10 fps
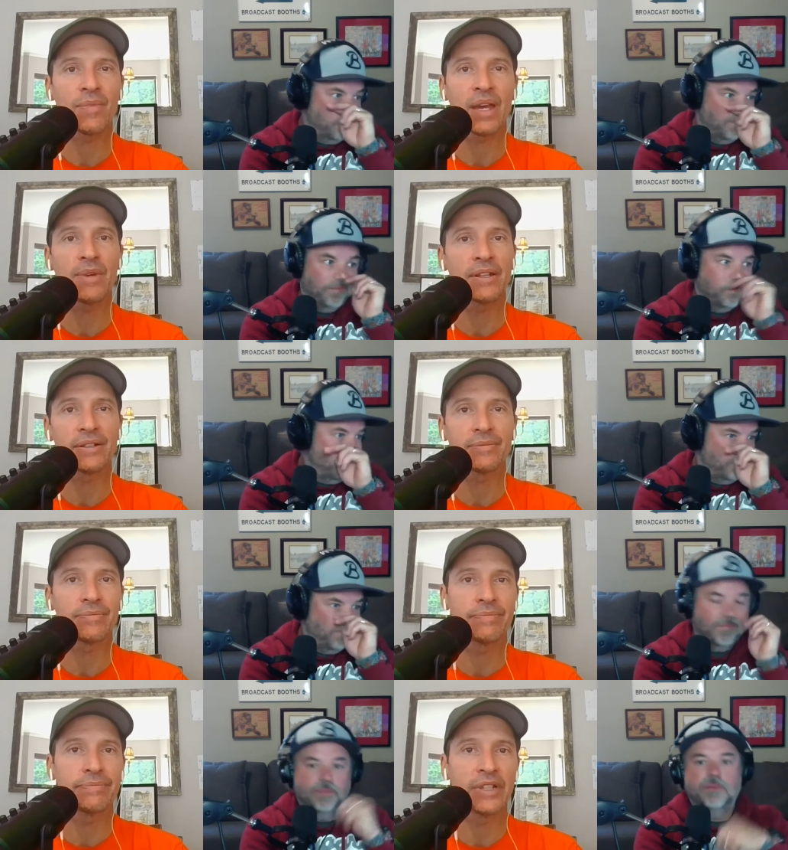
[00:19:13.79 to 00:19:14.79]
Speaker 1: maybe to
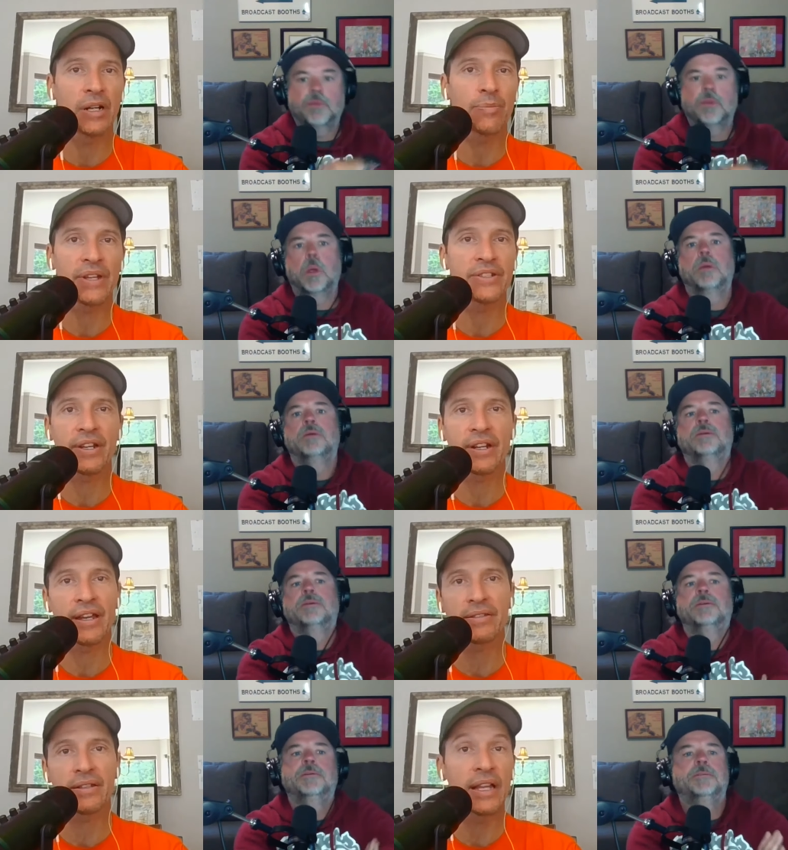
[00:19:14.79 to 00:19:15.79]
you know pinch hit
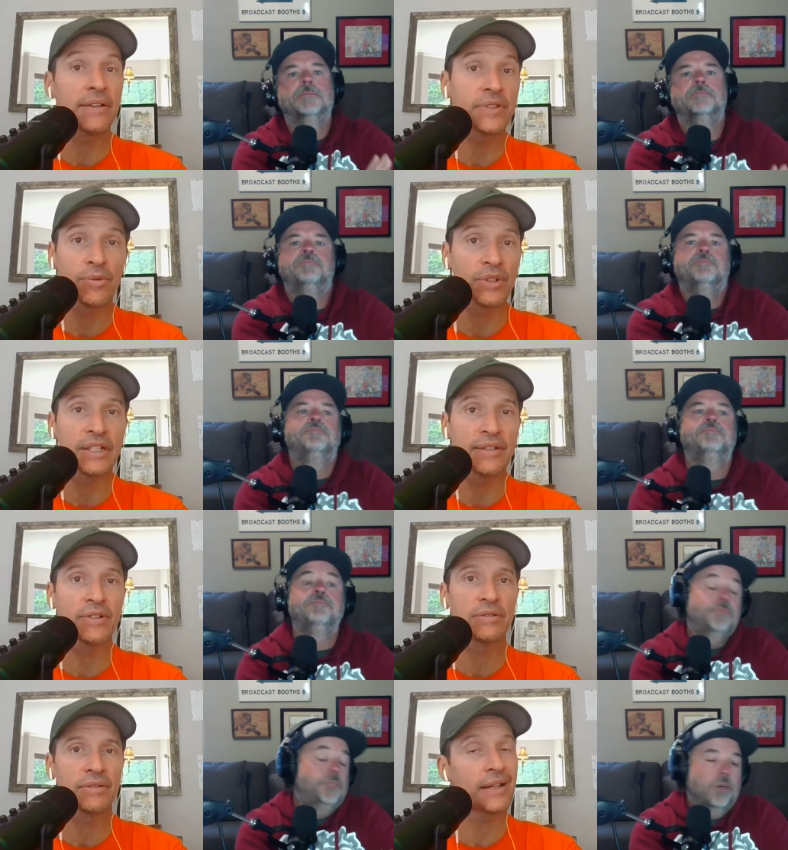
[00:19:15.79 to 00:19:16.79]
against a lefty
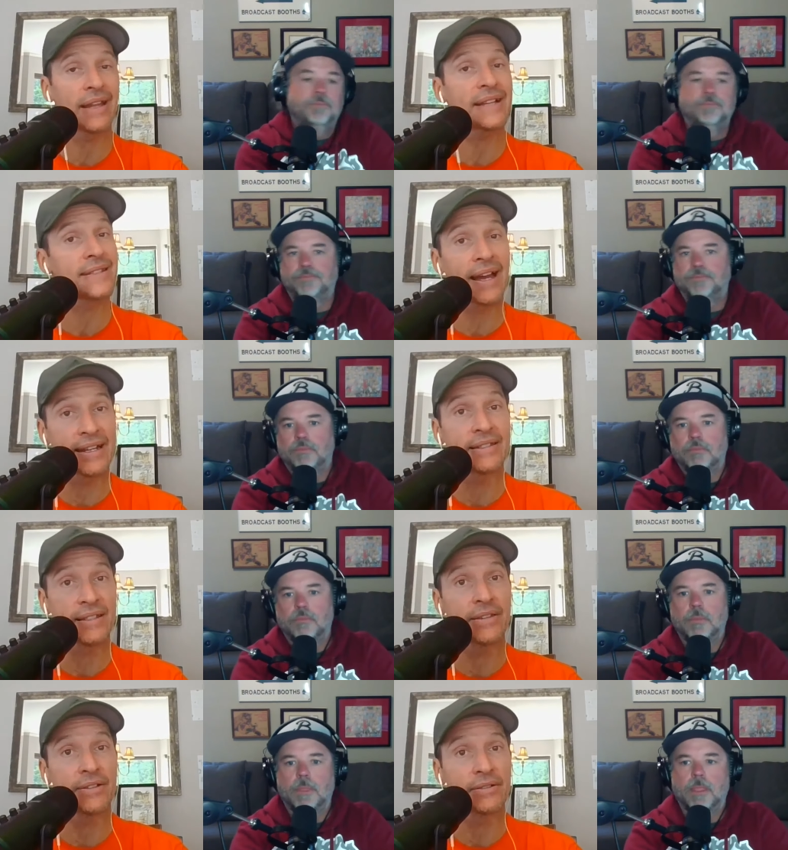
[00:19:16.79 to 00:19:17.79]
reliever. Sure. That, that's not
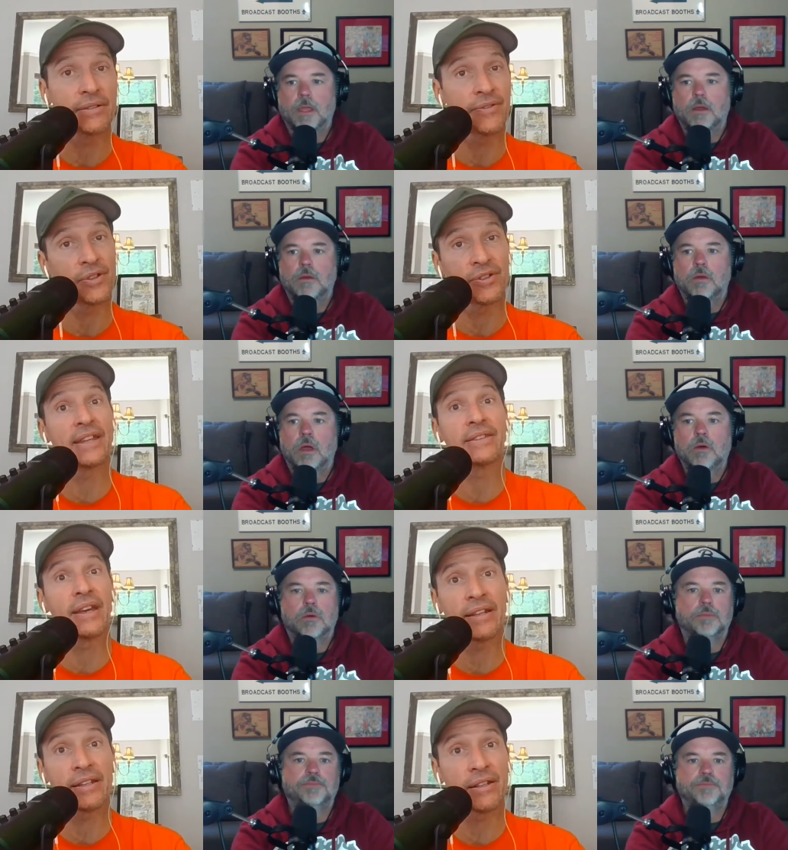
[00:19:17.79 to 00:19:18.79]
easy either. If you're no. in the eighth
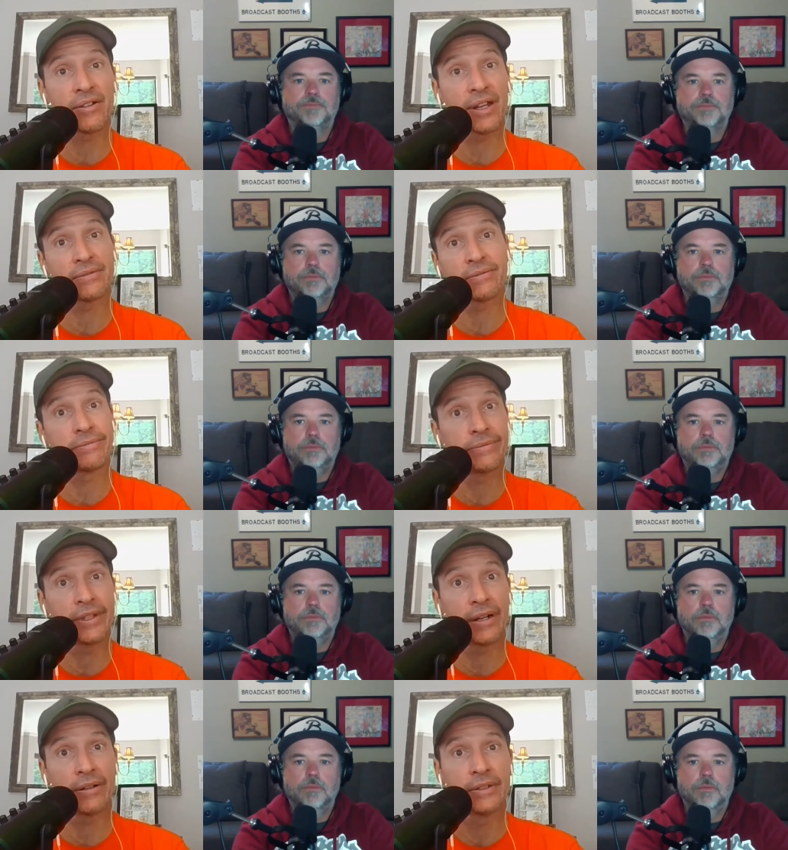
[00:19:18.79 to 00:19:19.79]
inning, you know, get
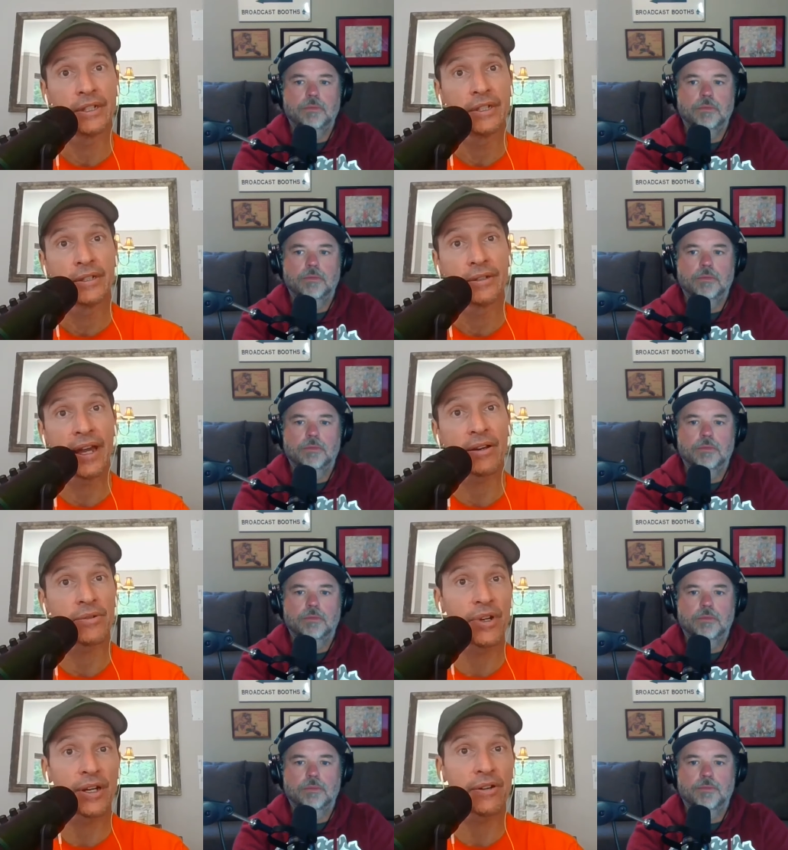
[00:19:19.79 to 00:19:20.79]
you know down a
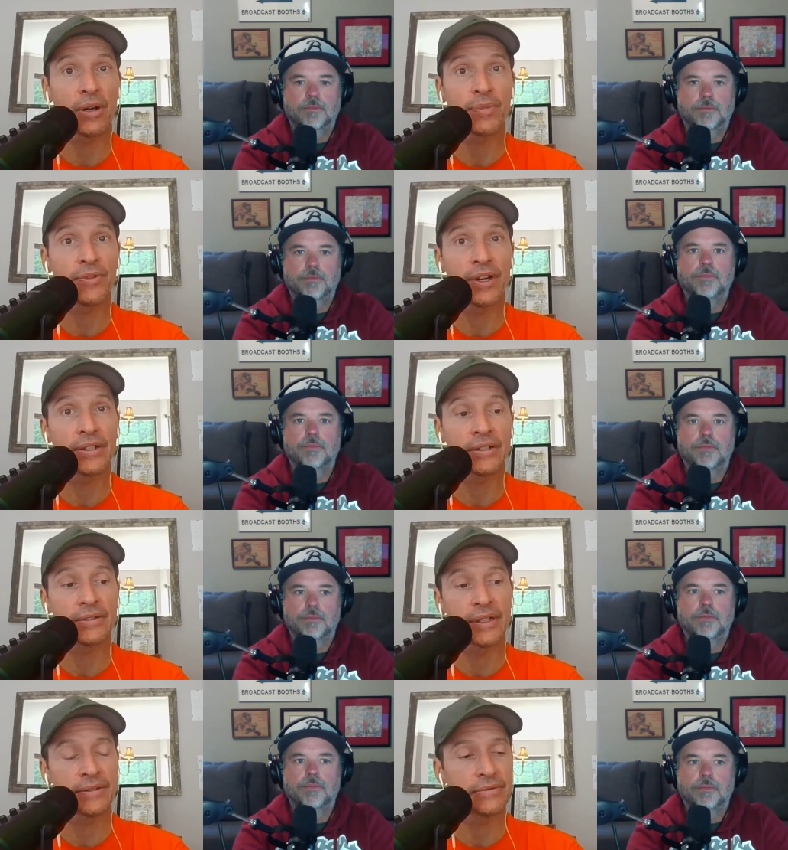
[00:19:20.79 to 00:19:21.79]
run or up a run,
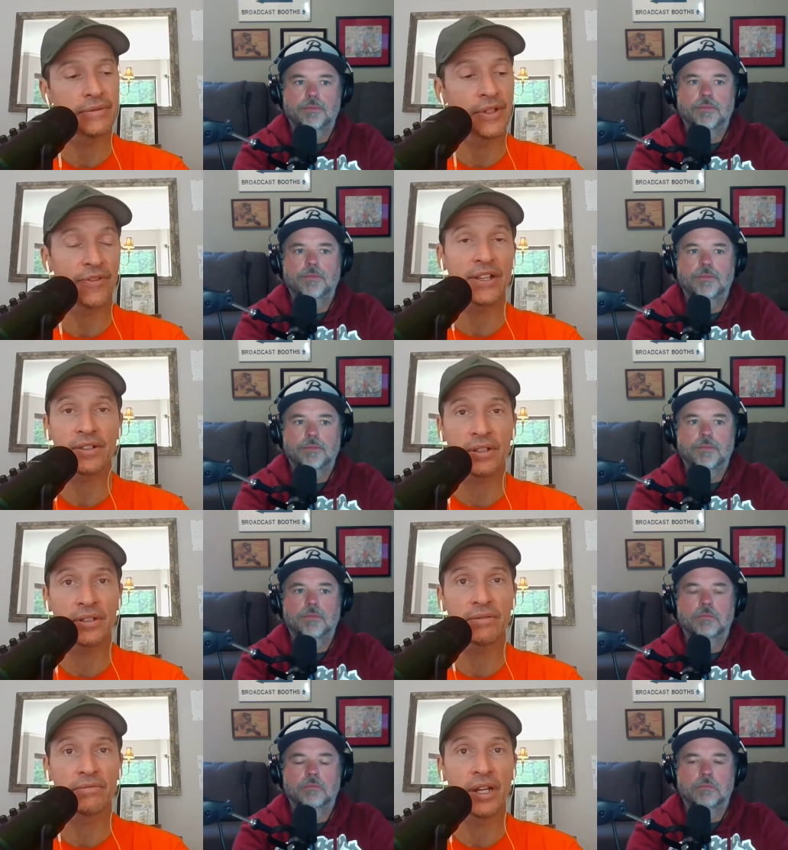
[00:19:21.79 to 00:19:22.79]
and and you're facing a
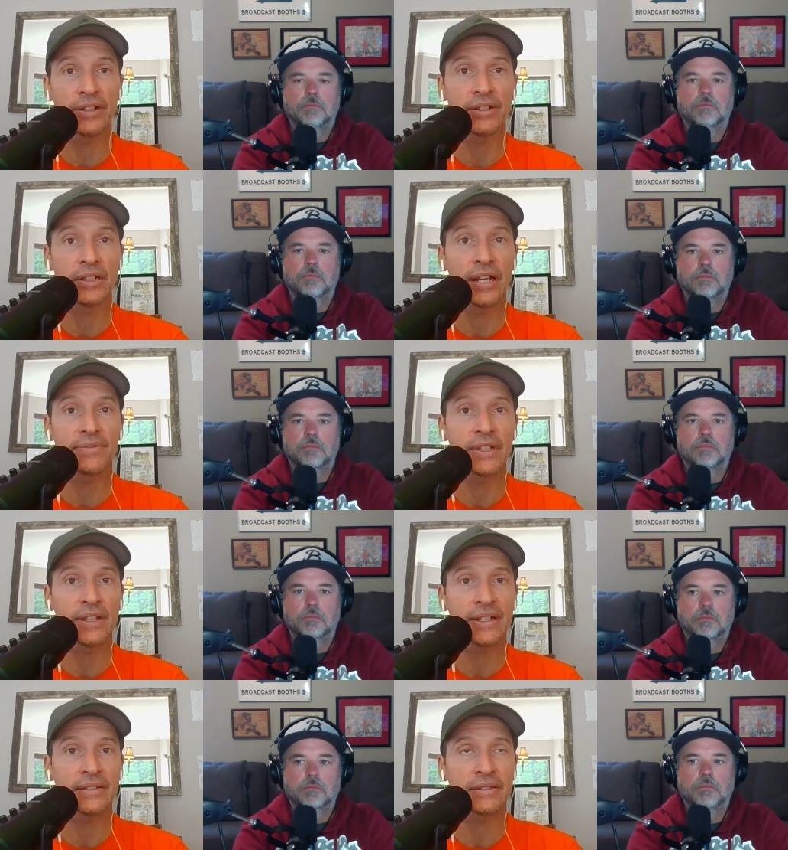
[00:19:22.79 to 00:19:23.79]
good mm. a good lefty.
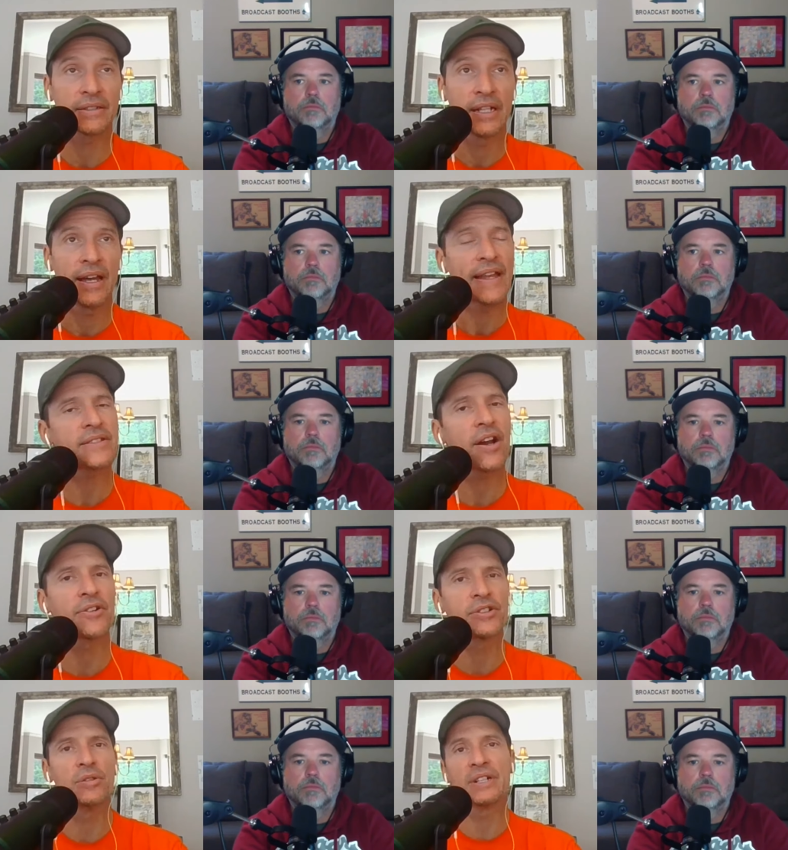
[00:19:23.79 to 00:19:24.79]
That's that's hard
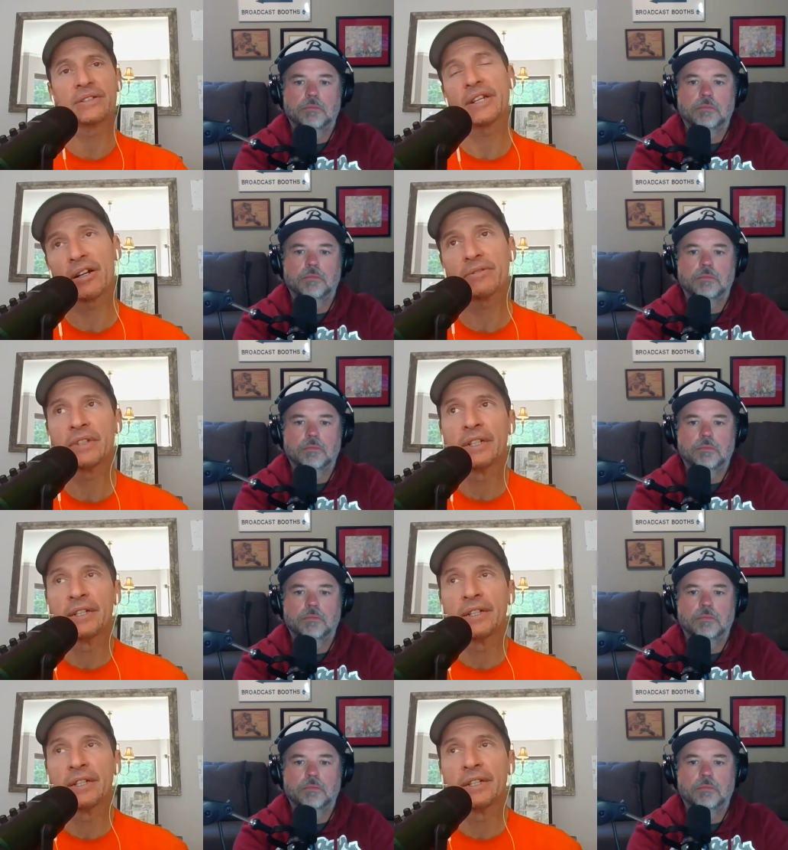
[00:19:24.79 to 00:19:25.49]
too. But you know,